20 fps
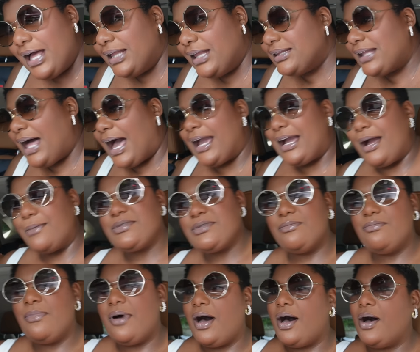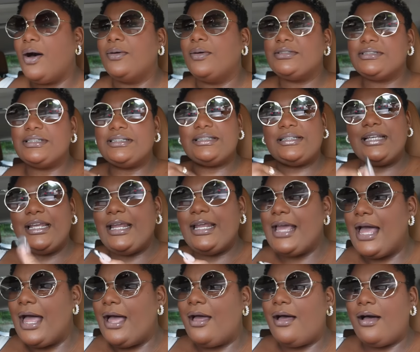Like, I'm talking about
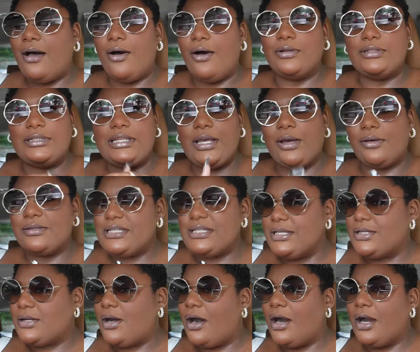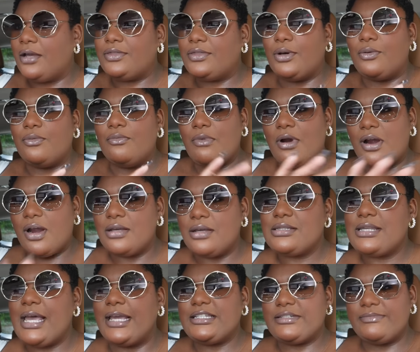CDL, DOT card, the
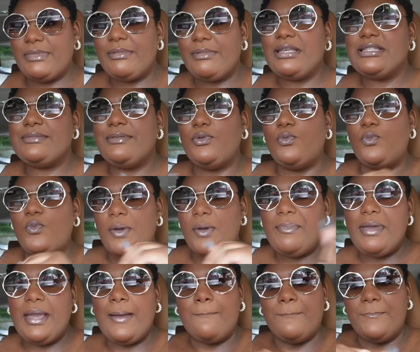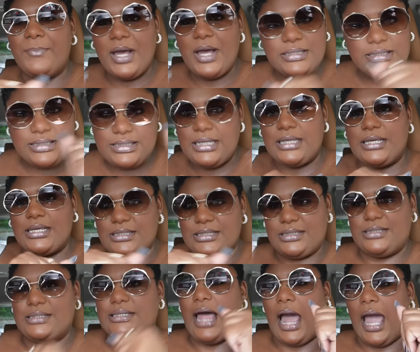works. Like, Jimmy used to be whipping
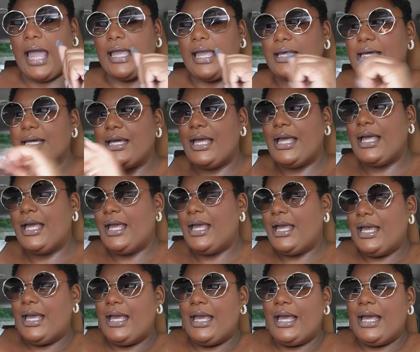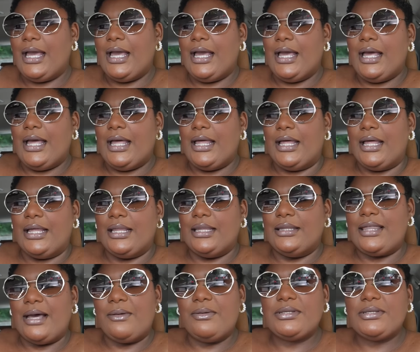buses. Like,
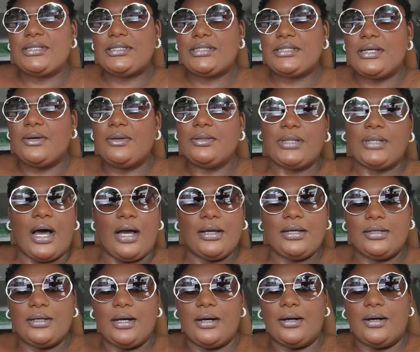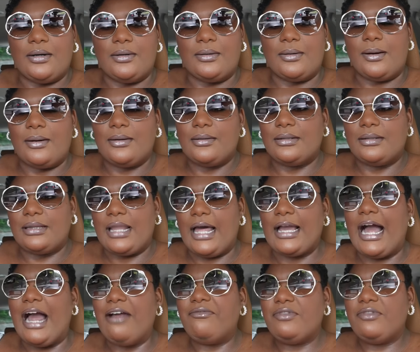that was so long ago.
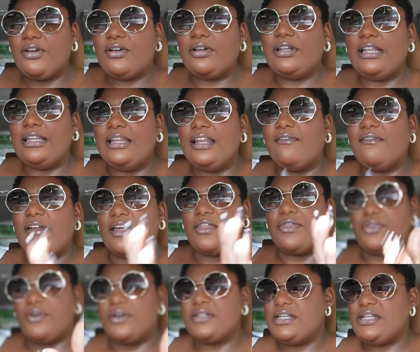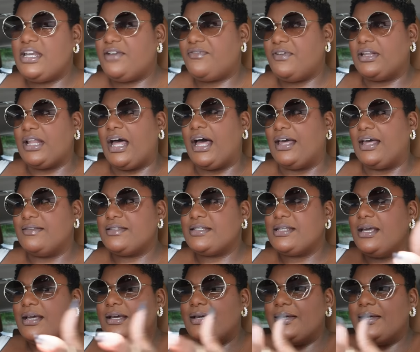Like, I've literally lived like 13 different lives.